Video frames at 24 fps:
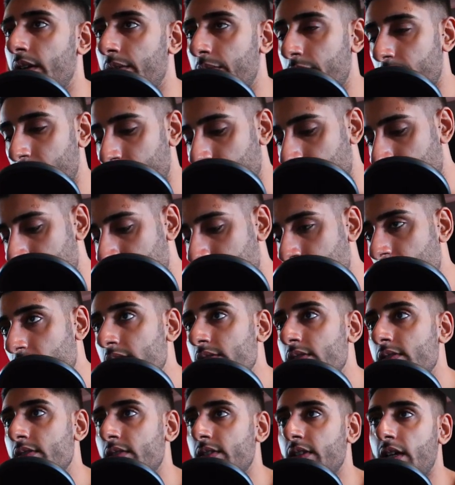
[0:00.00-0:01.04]
And if we
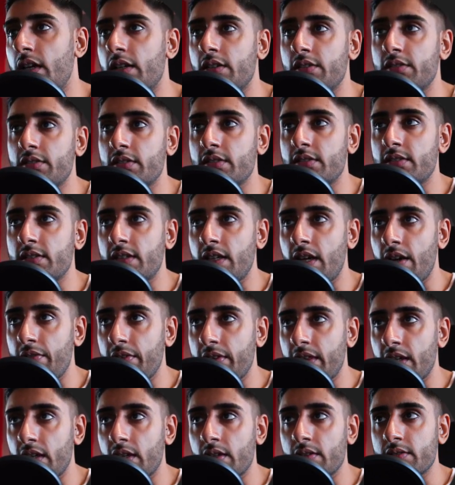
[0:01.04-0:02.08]
refresh, now you should see
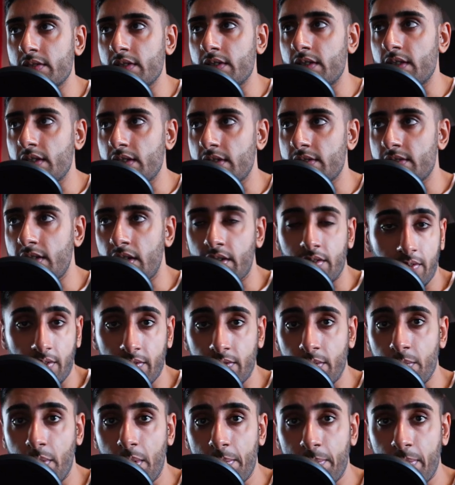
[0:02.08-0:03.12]
everything goes into the center
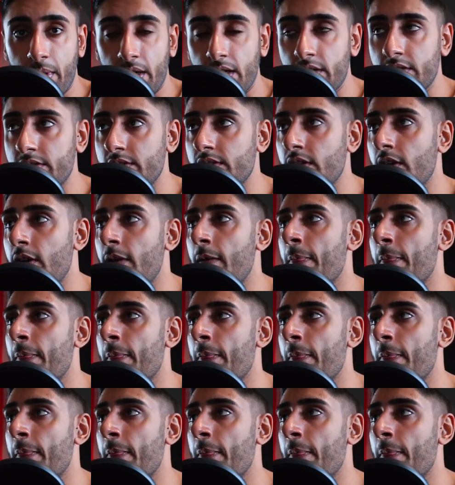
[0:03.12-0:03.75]
of the web page.